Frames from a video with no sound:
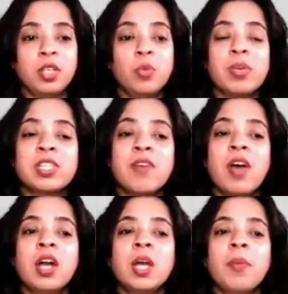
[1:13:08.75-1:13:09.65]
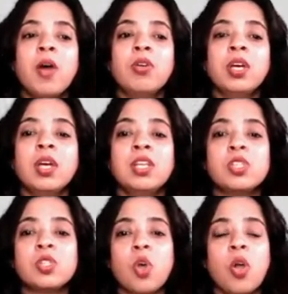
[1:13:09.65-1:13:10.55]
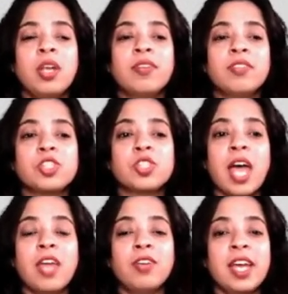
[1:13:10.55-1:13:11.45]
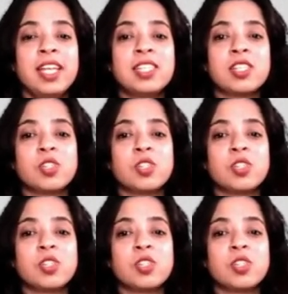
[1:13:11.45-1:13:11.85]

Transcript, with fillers: You must have heard about salt which is iodized.